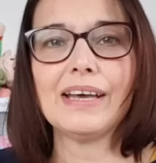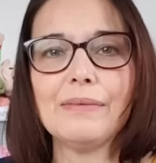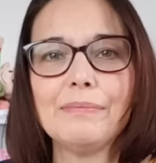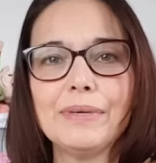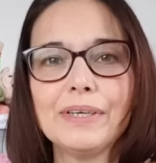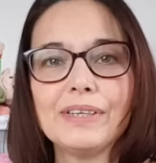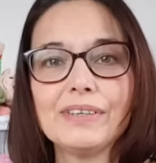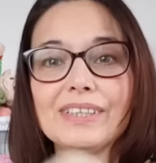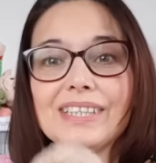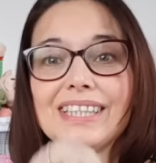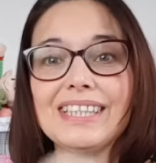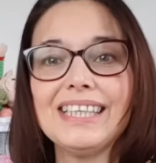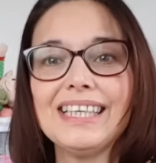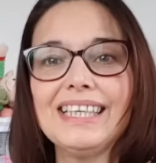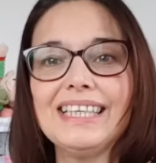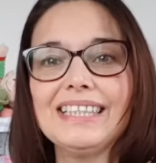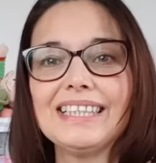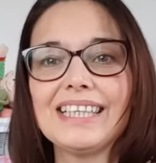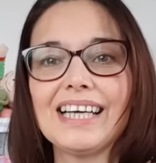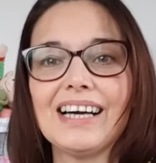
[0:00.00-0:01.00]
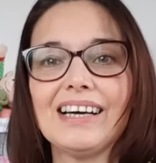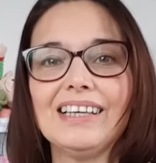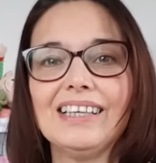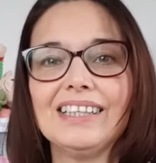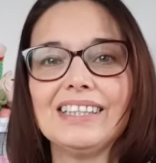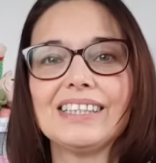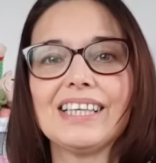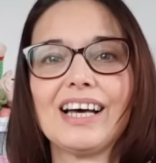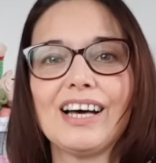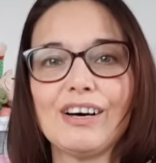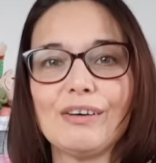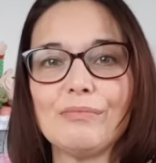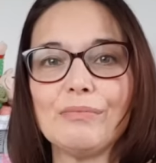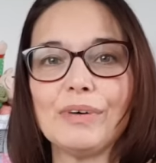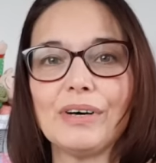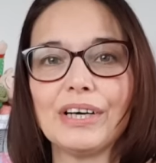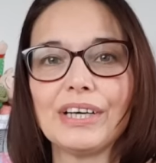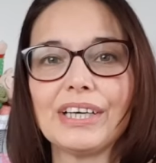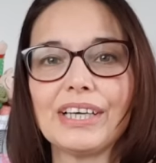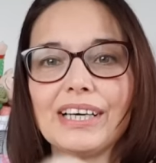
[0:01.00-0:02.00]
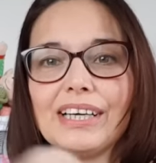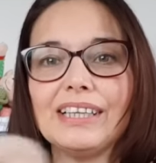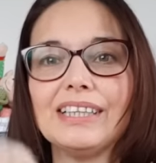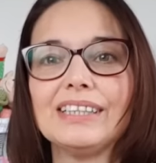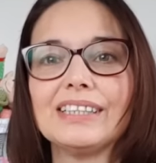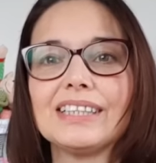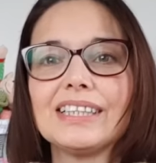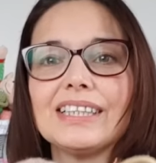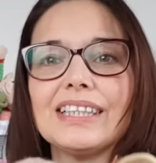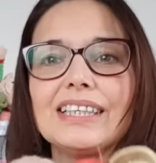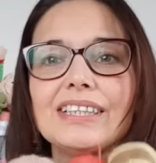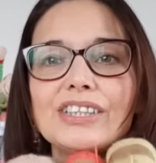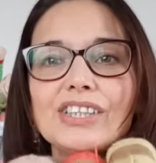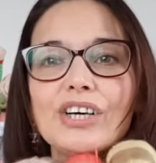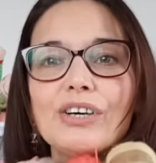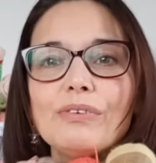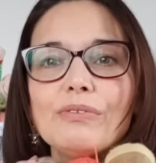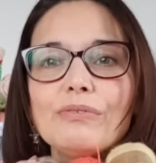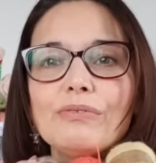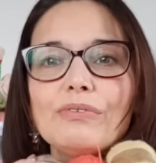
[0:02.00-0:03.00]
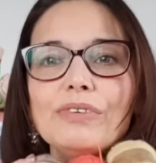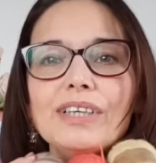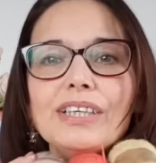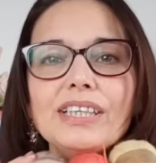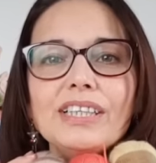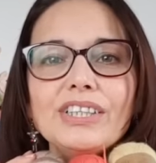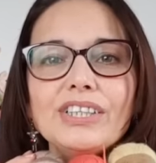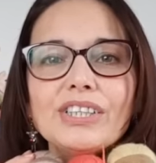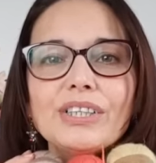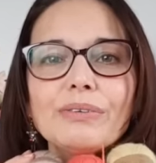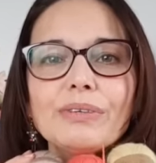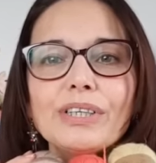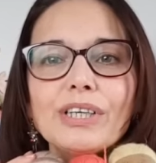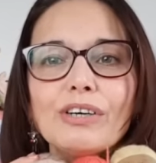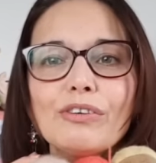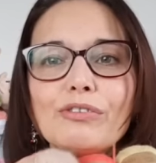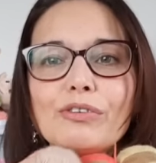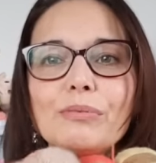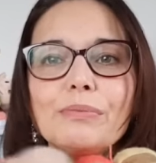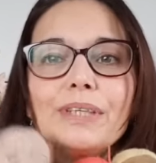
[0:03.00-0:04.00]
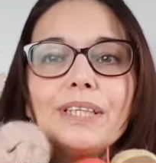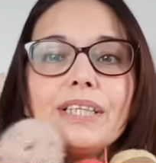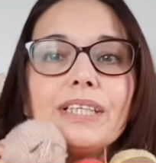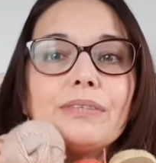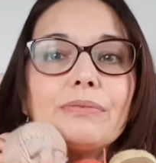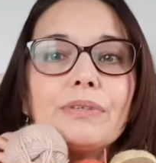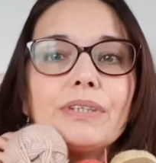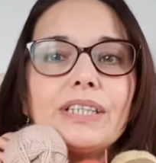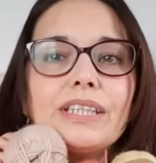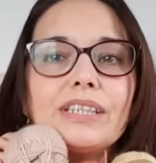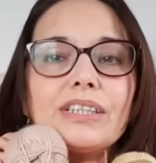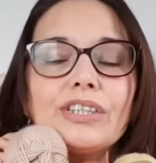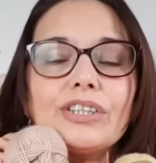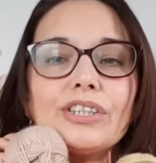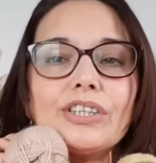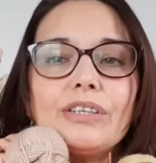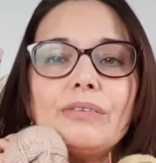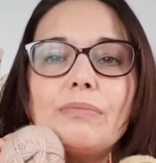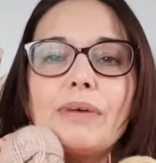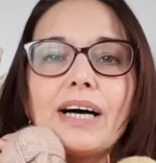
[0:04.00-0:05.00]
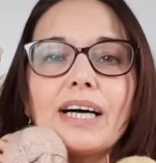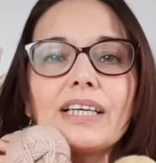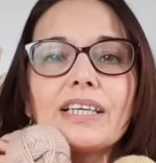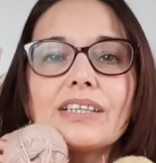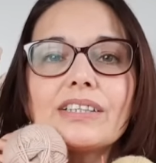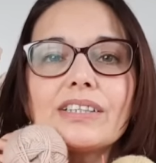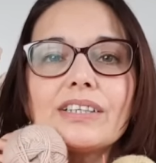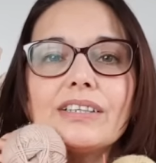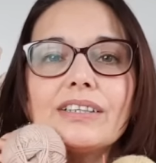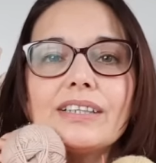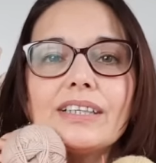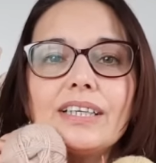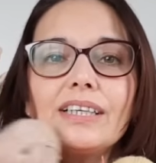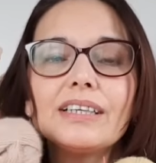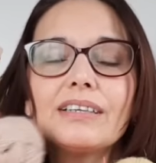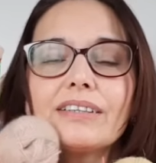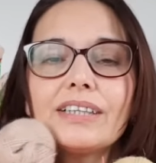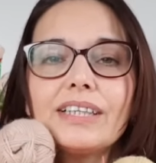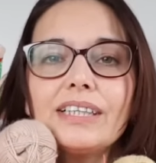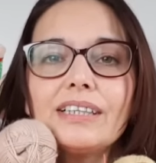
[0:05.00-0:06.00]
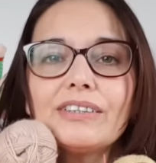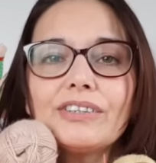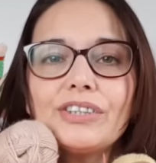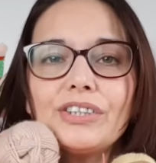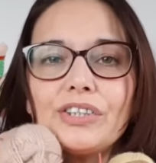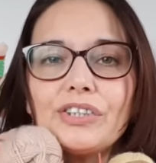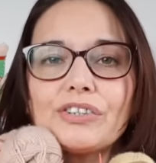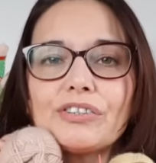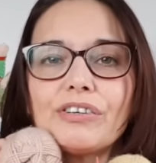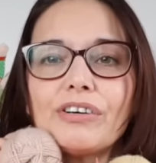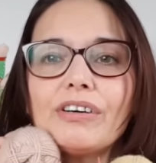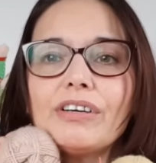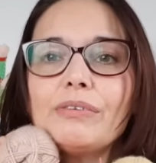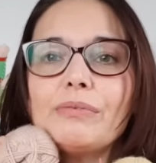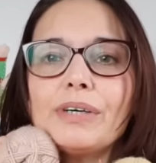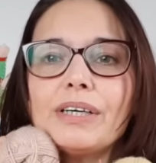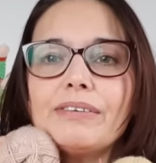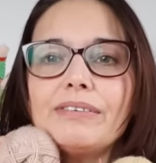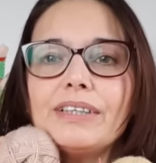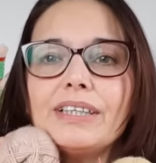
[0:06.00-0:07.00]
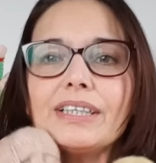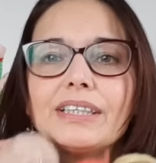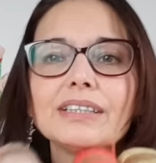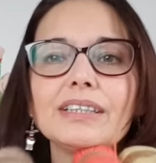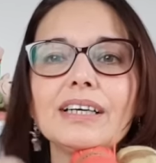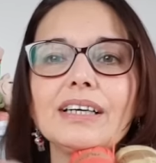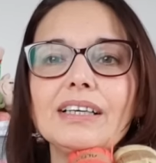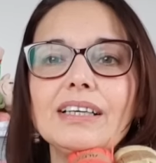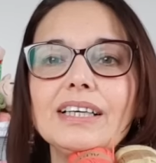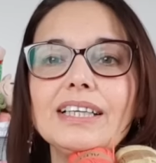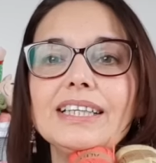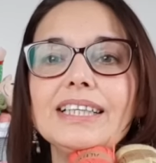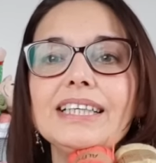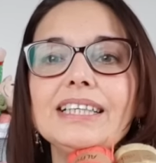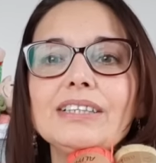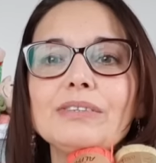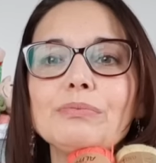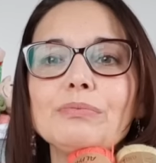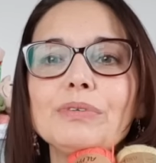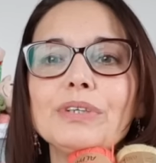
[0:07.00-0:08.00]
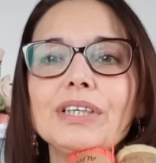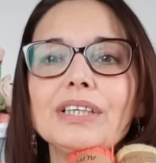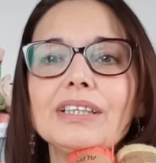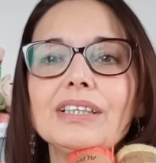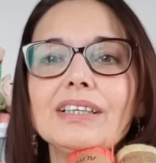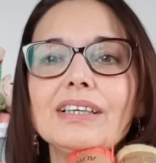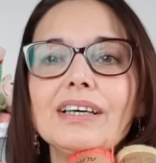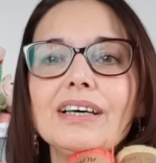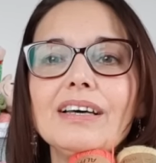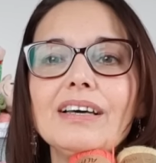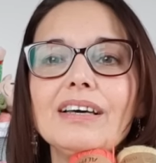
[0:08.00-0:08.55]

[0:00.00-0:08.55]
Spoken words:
because these colours aren't my colours and they don't really do a lot for me, this one isn't too bad, I don't think. I think I should try wearing this colour. And this one,